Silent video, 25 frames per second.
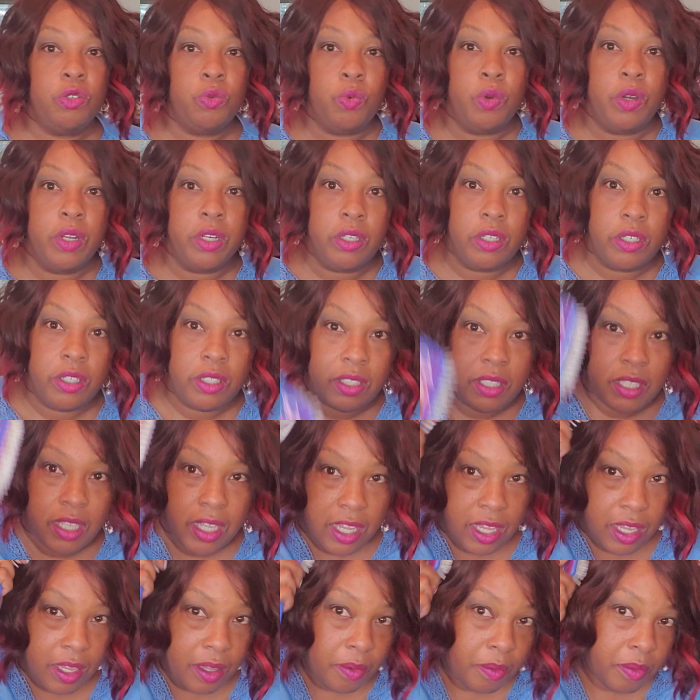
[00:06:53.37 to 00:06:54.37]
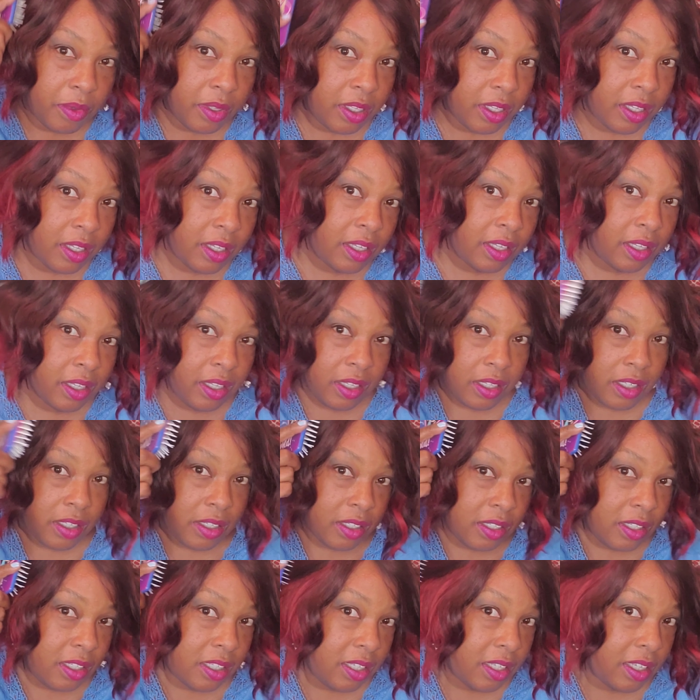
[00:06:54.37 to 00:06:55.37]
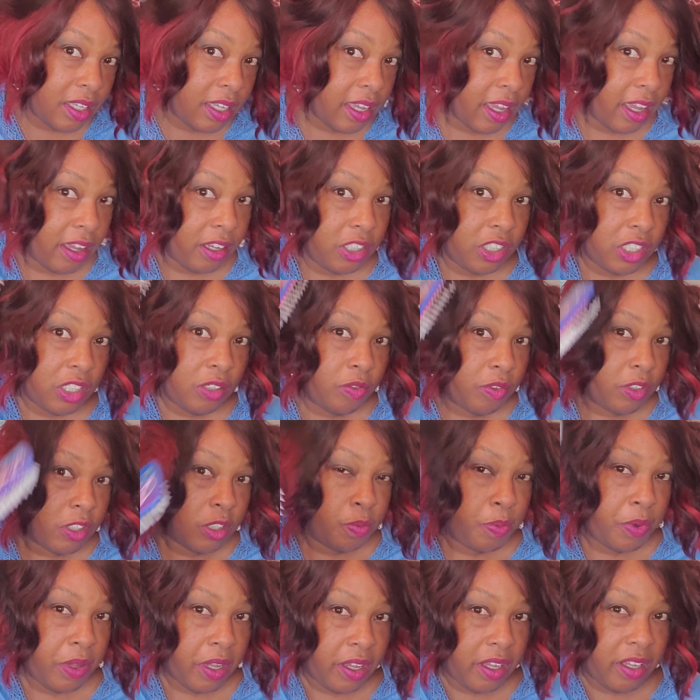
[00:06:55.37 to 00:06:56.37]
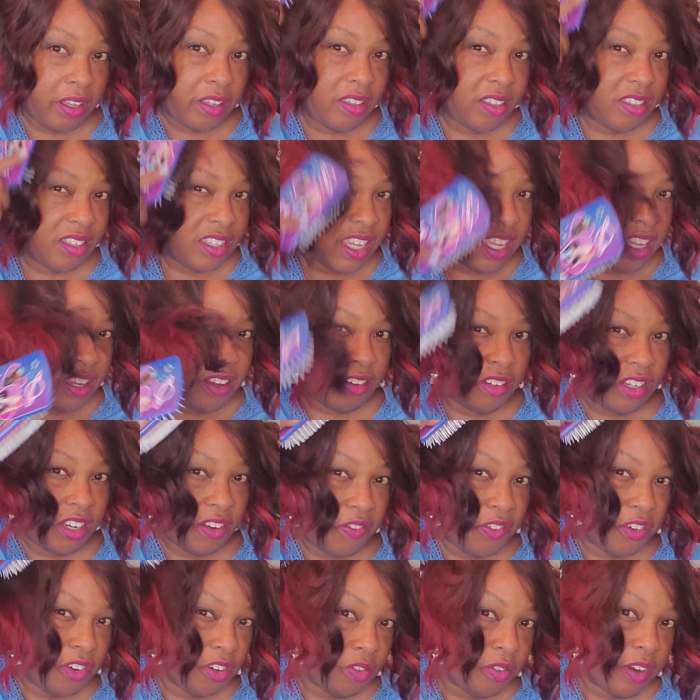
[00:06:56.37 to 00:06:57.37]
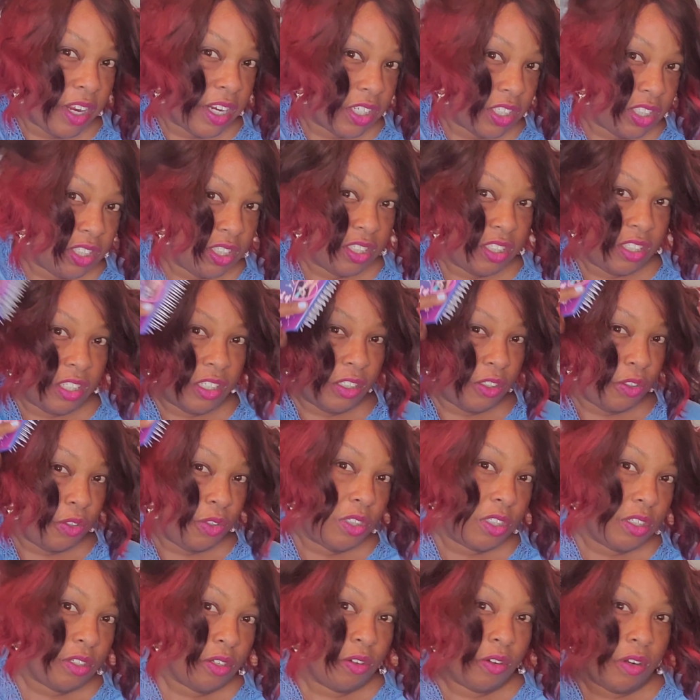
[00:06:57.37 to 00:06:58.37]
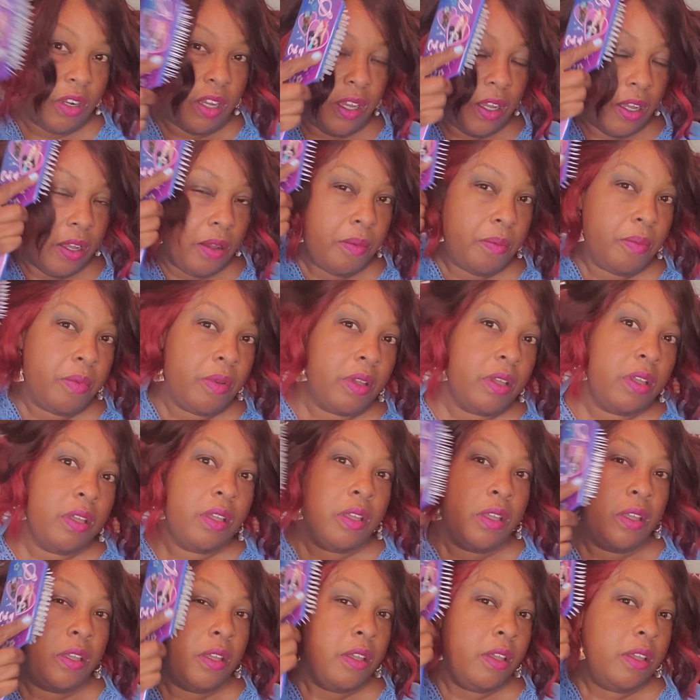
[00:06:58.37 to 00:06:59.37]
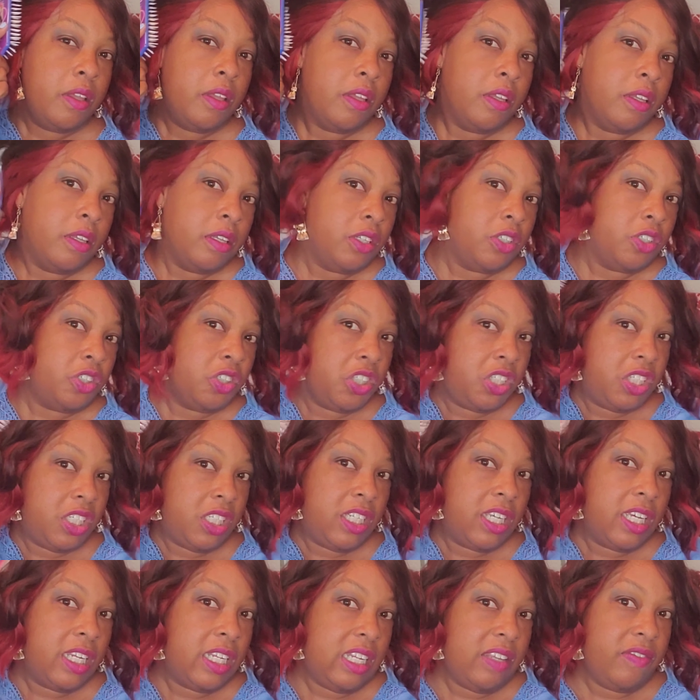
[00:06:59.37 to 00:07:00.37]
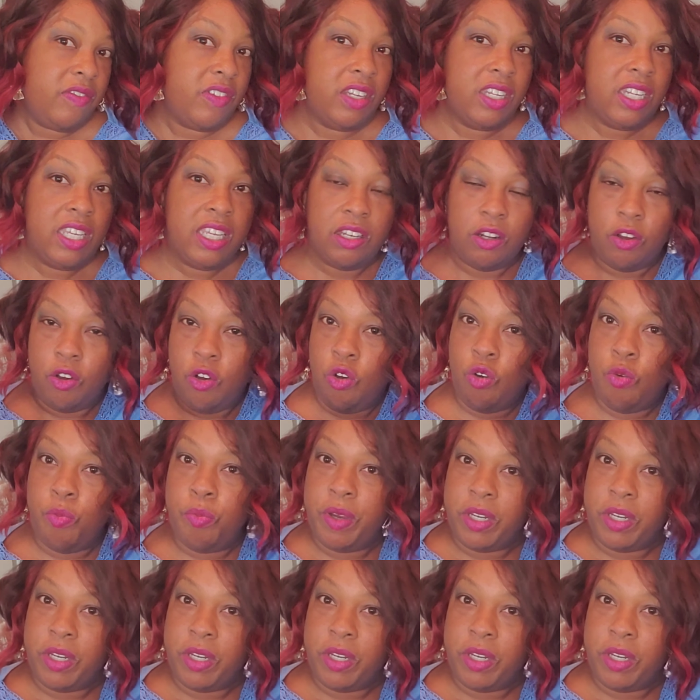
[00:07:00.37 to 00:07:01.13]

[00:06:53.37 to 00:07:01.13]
her one good time. See how she responds. Take her different directions to loosen her up. She doesn't even need a whole